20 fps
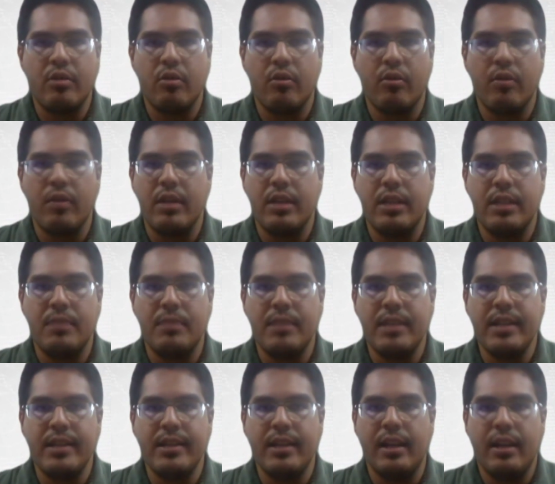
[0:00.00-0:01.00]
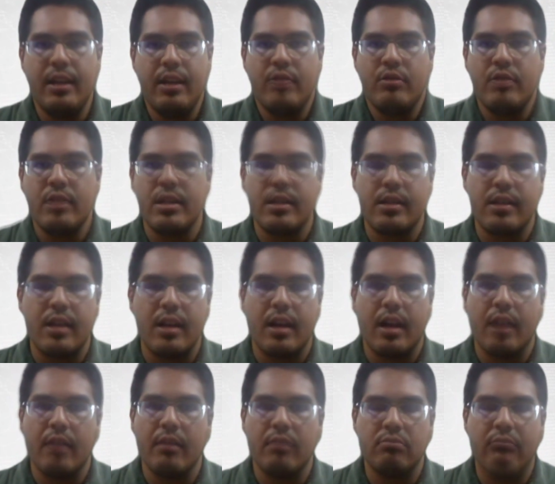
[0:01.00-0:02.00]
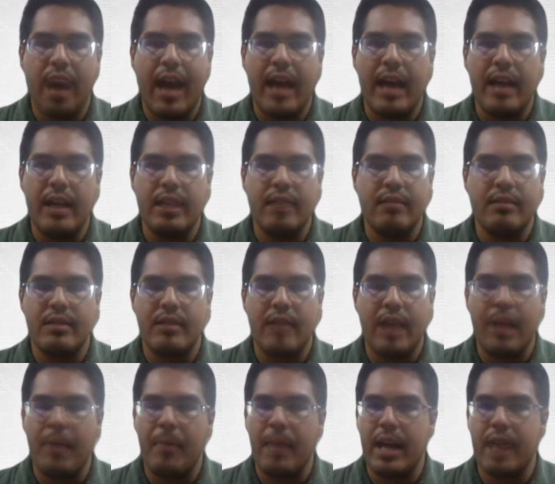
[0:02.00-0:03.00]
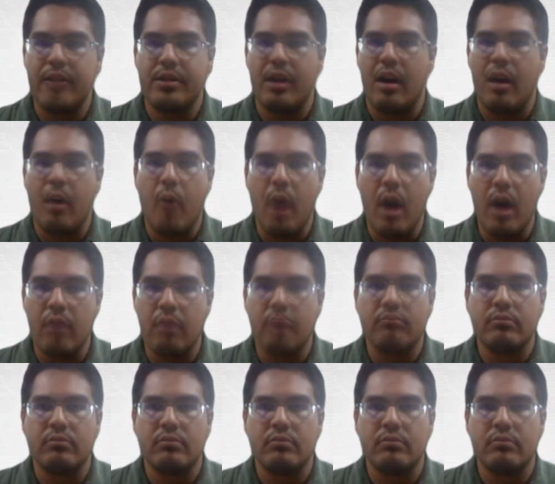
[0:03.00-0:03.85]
So it's basically you just uh, add in Sabah and Sarawak,